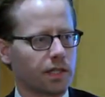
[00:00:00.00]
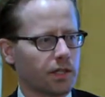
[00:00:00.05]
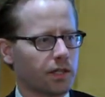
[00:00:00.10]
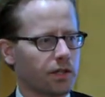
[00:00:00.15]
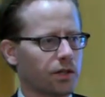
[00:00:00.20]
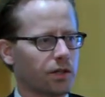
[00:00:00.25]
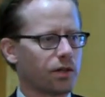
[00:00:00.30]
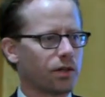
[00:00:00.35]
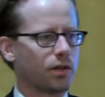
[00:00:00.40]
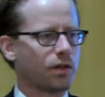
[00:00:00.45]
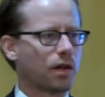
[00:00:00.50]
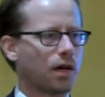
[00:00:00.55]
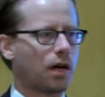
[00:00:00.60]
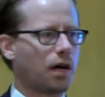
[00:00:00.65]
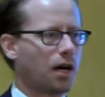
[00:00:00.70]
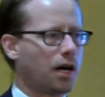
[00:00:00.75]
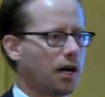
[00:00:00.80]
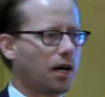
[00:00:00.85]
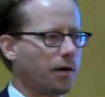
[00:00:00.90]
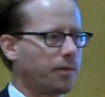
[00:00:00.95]
here.
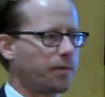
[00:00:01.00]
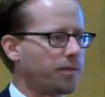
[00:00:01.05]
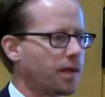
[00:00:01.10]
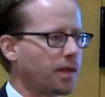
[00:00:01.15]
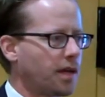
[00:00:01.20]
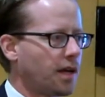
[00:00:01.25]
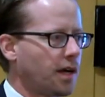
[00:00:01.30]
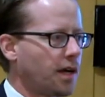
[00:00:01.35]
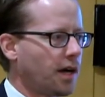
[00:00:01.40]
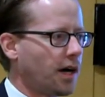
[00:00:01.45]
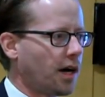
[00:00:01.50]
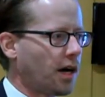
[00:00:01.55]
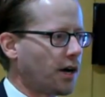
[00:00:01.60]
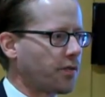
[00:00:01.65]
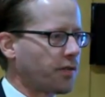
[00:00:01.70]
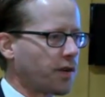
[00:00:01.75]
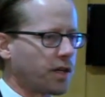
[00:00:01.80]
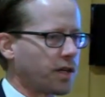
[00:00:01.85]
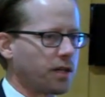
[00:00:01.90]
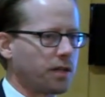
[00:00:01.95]
I
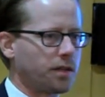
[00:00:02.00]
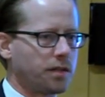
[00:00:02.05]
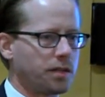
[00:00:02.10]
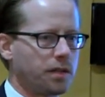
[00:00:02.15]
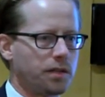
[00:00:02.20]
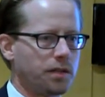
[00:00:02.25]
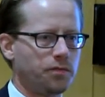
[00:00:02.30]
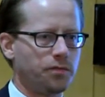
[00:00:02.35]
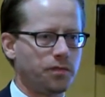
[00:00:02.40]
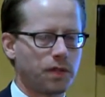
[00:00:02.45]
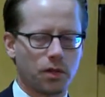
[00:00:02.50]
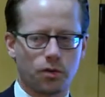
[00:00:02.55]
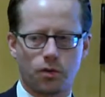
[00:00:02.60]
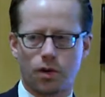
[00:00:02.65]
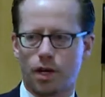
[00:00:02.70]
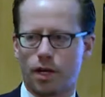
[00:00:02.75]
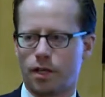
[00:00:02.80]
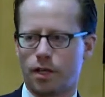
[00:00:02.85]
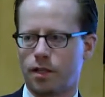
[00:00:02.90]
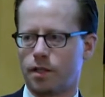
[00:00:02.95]
find it
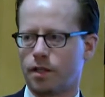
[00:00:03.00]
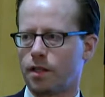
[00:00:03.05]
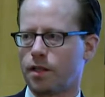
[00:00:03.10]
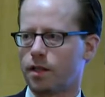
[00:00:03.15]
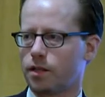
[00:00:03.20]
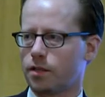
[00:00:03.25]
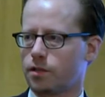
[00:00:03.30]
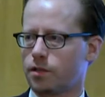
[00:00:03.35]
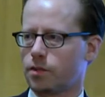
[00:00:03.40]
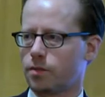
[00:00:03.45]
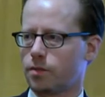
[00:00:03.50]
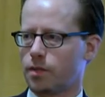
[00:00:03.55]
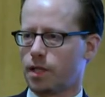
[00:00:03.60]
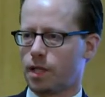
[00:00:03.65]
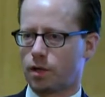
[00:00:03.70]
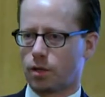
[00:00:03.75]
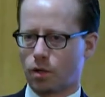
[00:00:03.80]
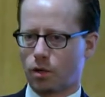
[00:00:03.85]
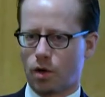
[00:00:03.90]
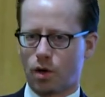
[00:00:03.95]
invigorating to be
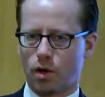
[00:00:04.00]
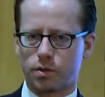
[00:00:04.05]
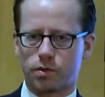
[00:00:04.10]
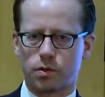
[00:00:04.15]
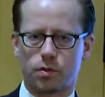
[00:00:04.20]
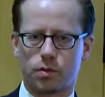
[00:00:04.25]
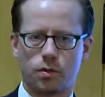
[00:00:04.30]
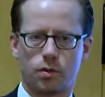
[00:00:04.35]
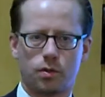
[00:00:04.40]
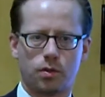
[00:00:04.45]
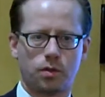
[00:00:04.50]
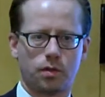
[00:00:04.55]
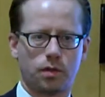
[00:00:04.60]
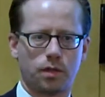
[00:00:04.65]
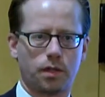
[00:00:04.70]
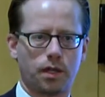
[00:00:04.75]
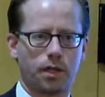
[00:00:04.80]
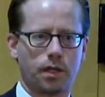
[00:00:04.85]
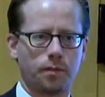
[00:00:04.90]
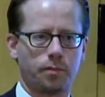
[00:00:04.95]
at a law
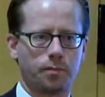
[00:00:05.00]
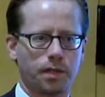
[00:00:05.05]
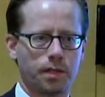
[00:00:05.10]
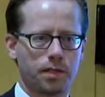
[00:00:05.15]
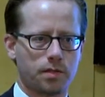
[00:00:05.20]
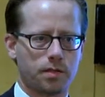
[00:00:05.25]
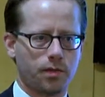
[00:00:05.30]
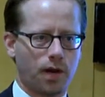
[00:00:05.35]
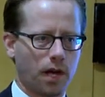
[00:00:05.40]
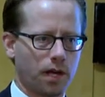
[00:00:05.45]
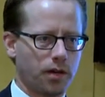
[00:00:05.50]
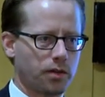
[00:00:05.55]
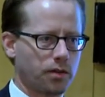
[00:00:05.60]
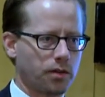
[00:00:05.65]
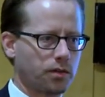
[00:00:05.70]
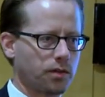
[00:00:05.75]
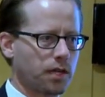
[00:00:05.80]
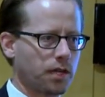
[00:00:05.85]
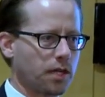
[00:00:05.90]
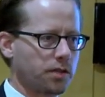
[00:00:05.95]
school and a place of
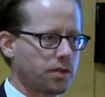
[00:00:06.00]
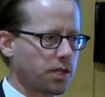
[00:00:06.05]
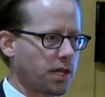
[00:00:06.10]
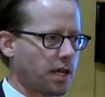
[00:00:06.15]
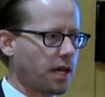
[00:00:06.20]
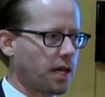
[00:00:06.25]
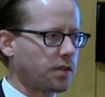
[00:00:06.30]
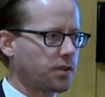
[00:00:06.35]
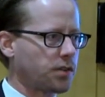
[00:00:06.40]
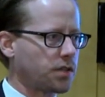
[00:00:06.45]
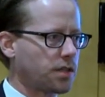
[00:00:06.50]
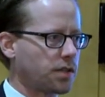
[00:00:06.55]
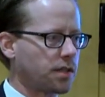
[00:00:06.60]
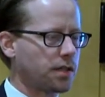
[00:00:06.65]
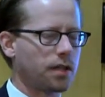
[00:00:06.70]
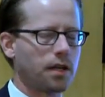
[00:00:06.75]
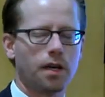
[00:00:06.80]
higher education.